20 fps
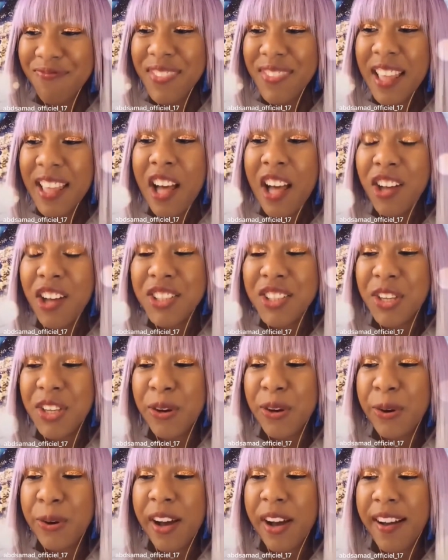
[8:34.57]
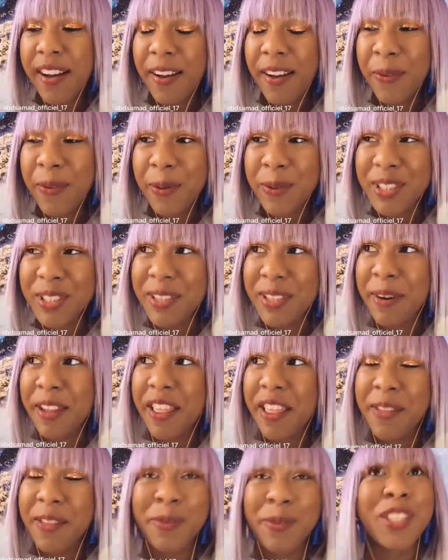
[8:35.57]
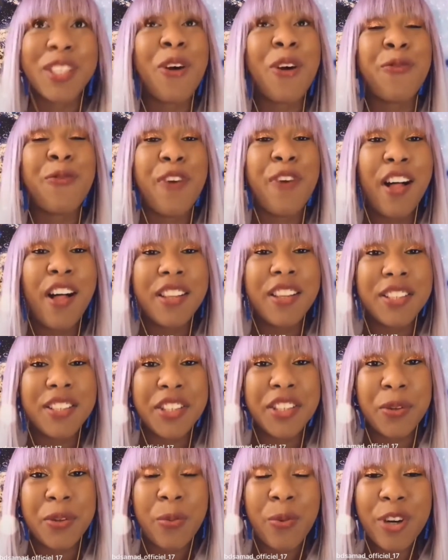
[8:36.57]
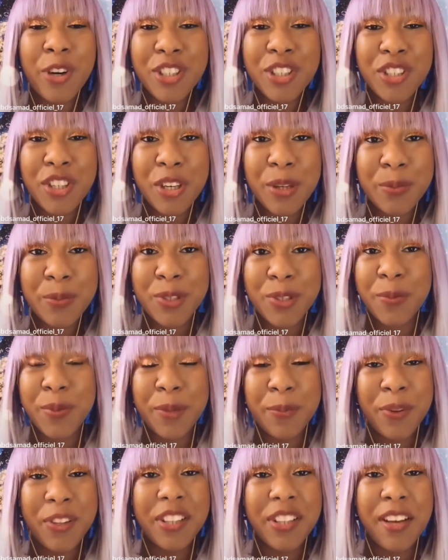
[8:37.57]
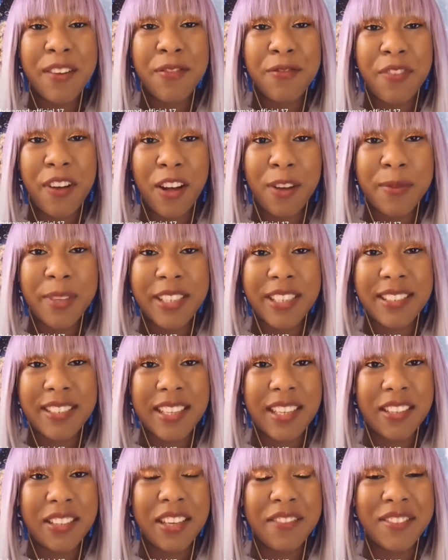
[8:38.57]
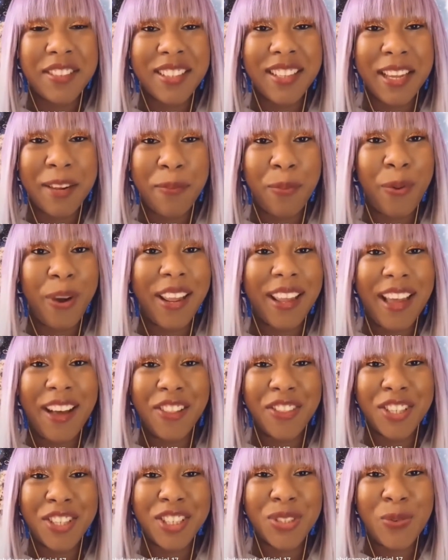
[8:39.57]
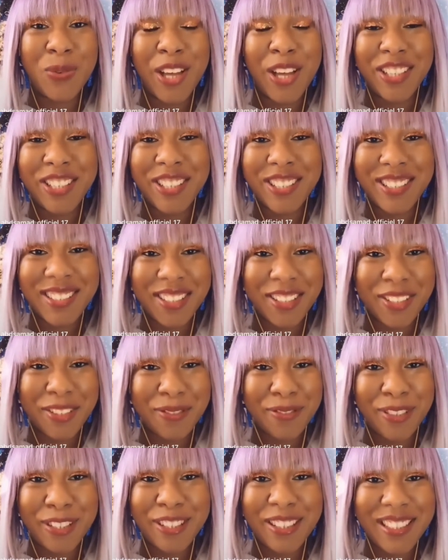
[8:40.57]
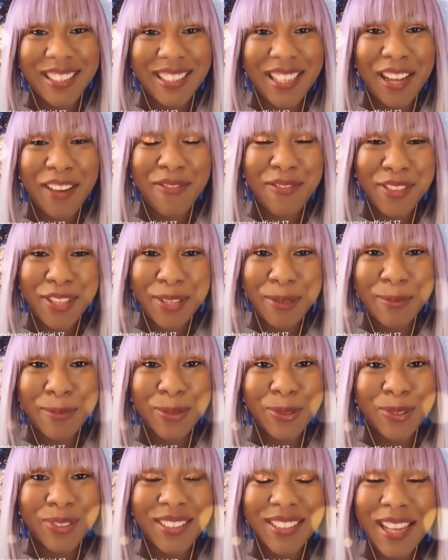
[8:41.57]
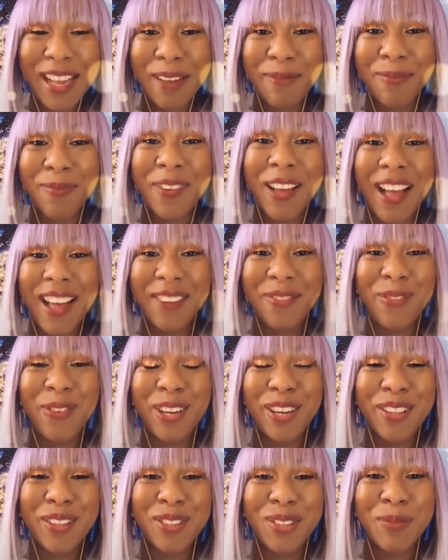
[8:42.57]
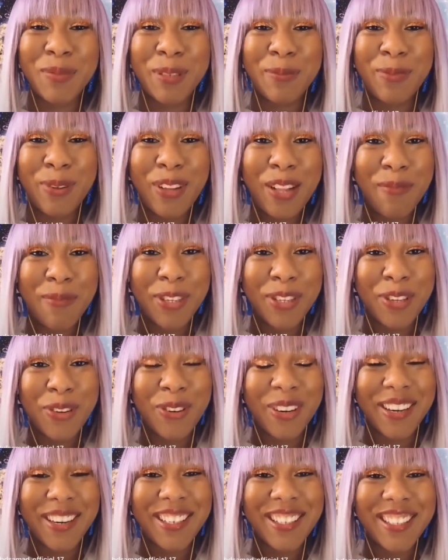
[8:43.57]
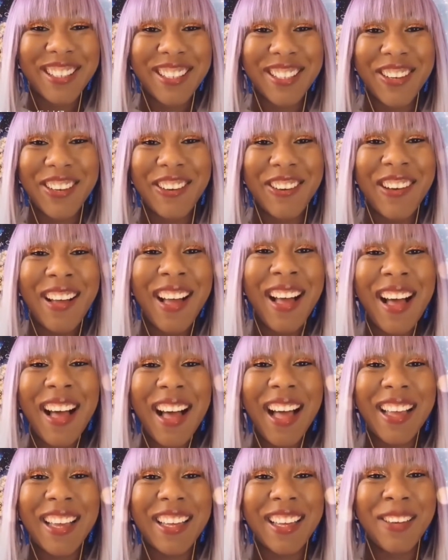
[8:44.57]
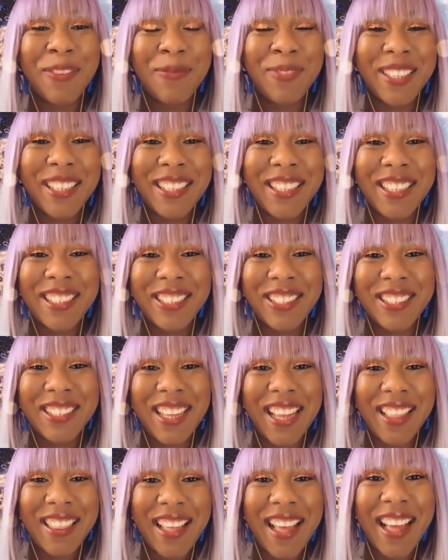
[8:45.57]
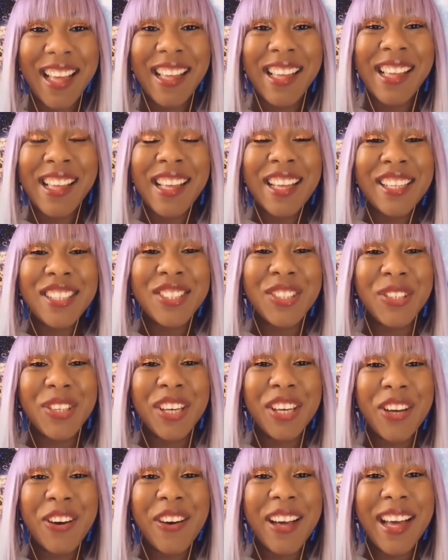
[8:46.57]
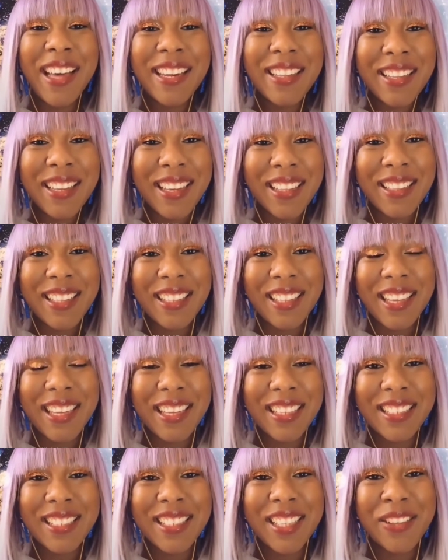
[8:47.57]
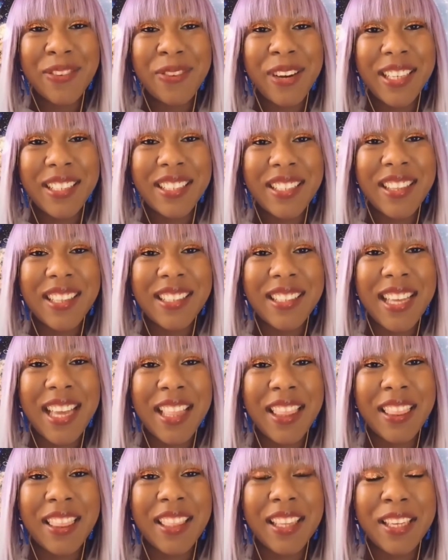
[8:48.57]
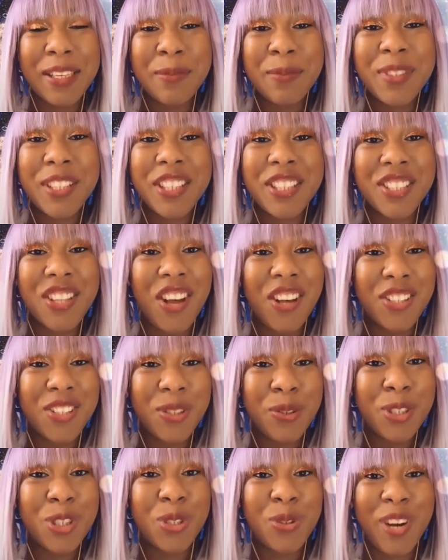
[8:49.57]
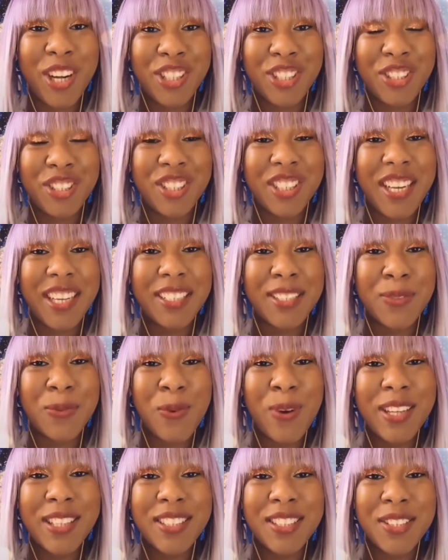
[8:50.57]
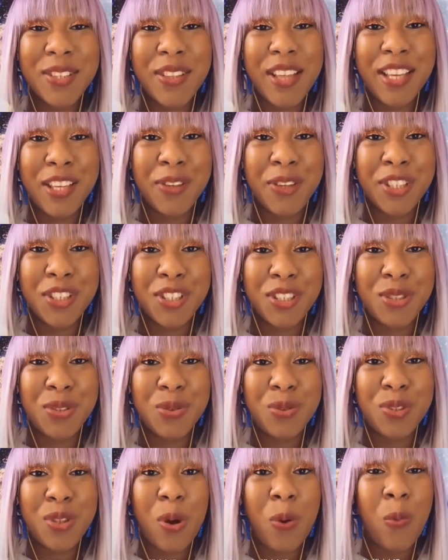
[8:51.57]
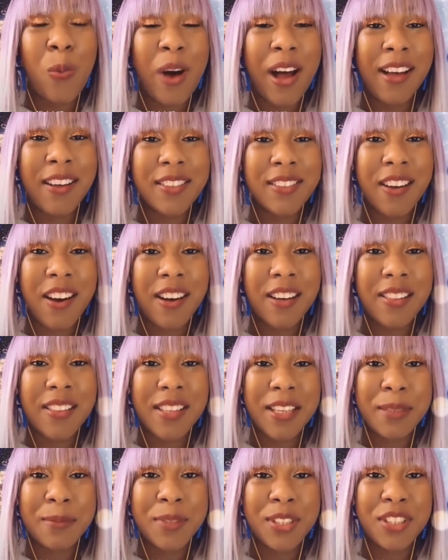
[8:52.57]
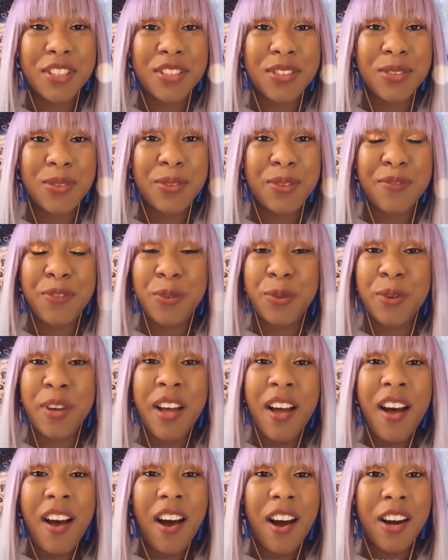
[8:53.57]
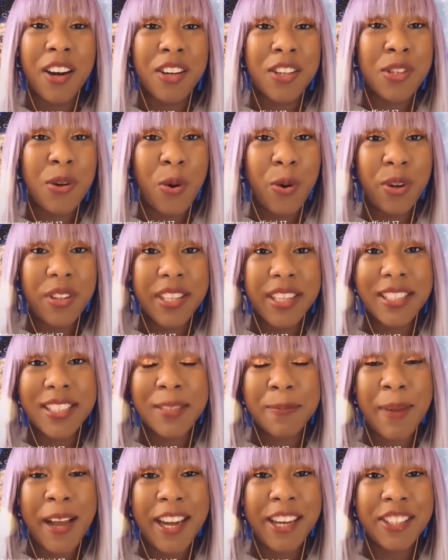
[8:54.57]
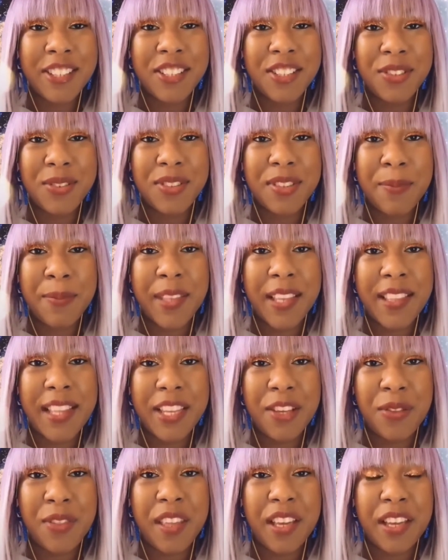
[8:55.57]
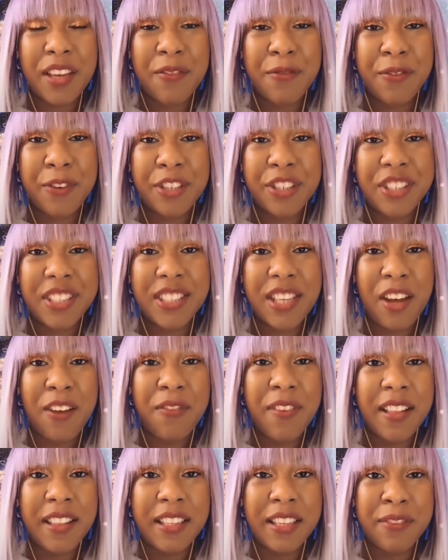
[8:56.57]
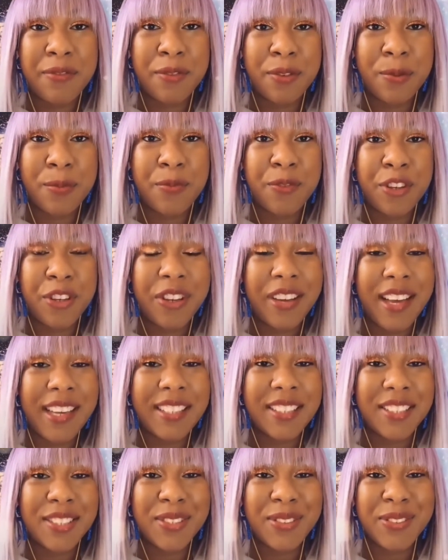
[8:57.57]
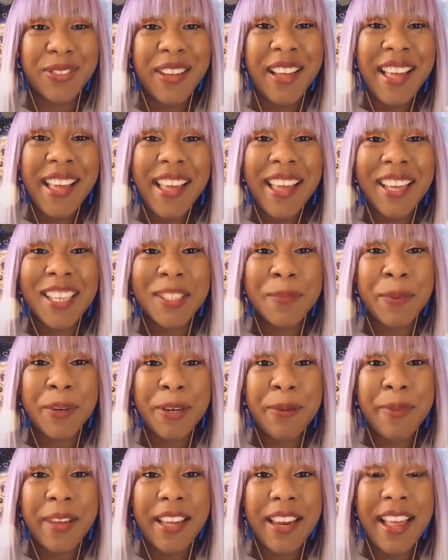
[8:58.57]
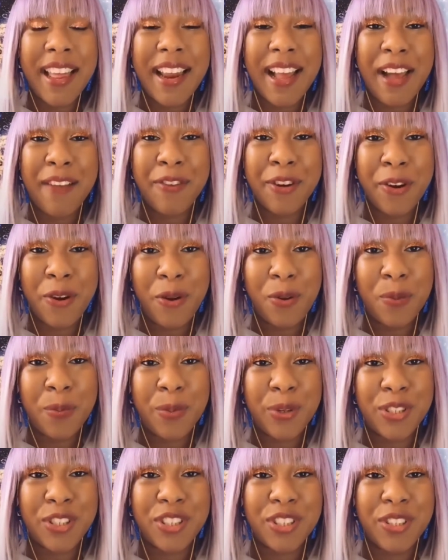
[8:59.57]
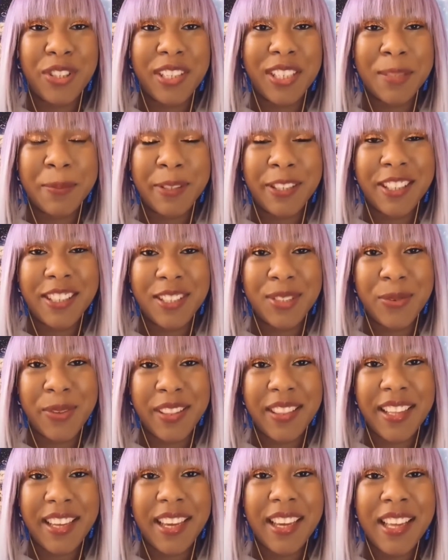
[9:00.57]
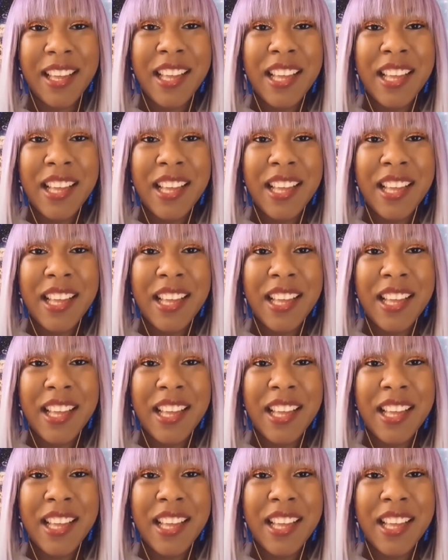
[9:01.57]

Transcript: Also, what were some of the other ones? Oh, fall into your wardrobe. So people love fall because they love to like break out their sweaters and their furry stuff and their boots. I'm kind of one of those people. I'm a New Yorker, so I can completely understand that. So you can go ahead and look at the link and see the rest of the 10 themes. There's also a treasure chest one so that you can choose a wild card theme to do if you are totally inspired to do something that you think of for yourself. I leave room for you guys to experiment and have your own personal experience with it.